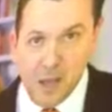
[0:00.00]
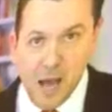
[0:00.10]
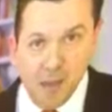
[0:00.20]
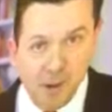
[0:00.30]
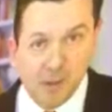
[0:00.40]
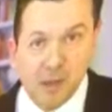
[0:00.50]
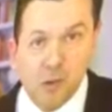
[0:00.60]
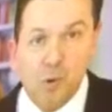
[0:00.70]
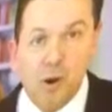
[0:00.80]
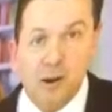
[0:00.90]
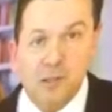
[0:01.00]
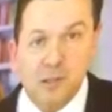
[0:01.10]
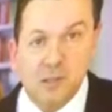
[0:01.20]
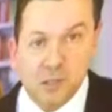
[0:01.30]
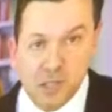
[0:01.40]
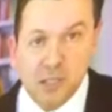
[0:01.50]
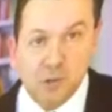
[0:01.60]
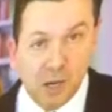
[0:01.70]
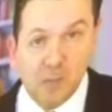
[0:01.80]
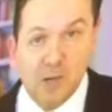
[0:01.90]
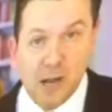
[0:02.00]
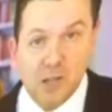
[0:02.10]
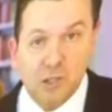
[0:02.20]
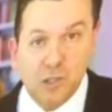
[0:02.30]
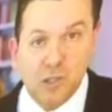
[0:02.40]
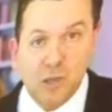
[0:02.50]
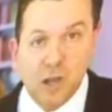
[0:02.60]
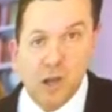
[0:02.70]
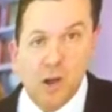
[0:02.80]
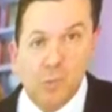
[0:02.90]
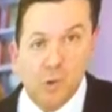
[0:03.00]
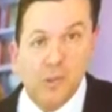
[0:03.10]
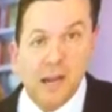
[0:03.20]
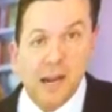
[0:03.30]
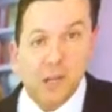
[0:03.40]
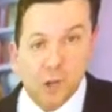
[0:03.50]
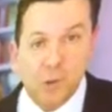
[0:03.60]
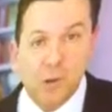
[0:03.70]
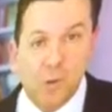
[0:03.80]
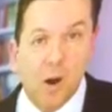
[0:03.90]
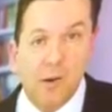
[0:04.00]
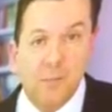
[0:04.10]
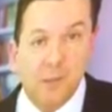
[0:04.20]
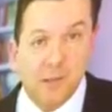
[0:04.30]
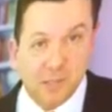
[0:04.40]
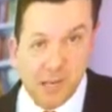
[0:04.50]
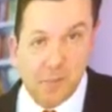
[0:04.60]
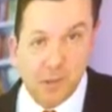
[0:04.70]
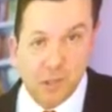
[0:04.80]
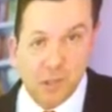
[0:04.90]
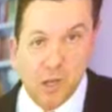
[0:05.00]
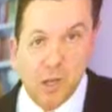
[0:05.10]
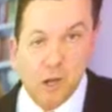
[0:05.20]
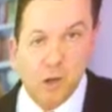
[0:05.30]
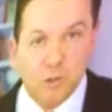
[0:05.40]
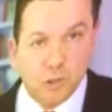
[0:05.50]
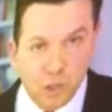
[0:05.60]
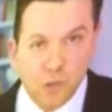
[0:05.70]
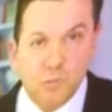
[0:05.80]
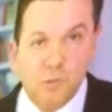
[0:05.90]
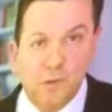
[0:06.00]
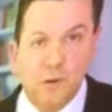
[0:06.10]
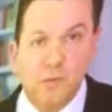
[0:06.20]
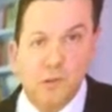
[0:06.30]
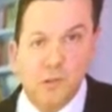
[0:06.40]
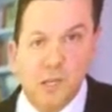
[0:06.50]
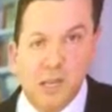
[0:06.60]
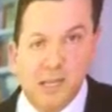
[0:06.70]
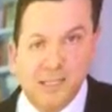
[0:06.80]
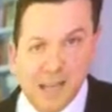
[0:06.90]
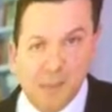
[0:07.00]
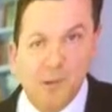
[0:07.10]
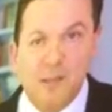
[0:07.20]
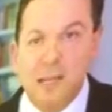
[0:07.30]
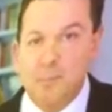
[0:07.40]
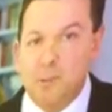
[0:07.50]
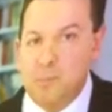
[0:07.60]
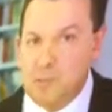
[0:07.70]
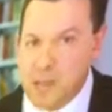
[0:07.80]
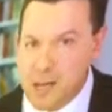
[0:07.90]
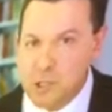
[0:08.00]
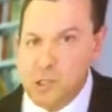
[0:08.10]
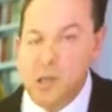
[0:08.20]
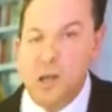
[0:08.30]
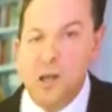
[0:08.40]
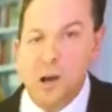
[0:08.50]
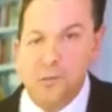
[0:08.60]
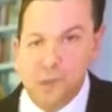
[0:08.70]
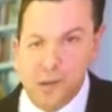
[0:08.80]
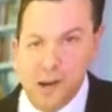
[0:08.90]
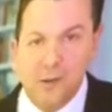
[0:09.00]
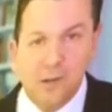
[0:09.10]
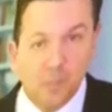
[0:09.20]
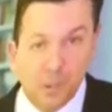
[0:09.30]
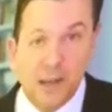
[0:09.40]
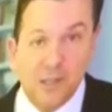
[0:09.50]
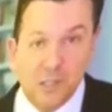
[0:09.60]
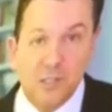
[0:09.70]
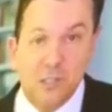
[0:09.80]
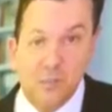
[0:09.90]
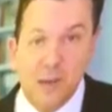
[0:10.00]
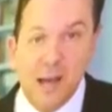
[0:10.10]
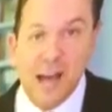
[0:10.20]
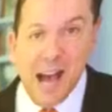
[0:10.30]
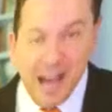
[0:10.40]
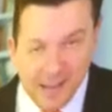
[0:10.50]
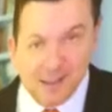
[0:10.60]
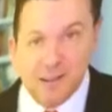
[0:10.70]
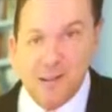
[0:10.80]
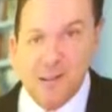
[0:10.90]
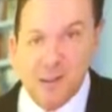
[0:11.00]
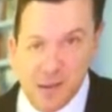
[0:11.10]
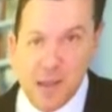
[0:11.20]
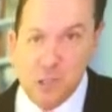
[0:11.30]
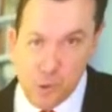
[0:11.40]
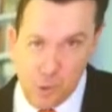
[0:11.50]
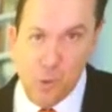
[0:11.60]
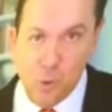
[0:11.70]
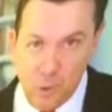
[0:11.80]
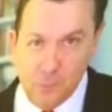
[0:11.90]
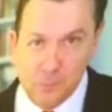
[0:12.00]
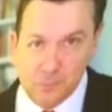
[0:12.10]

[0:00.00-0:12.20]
Among the inquiry's 6 recommendations were that a new inquiry be established whose terms of reference examine the implementation of the current complaint system under the national law.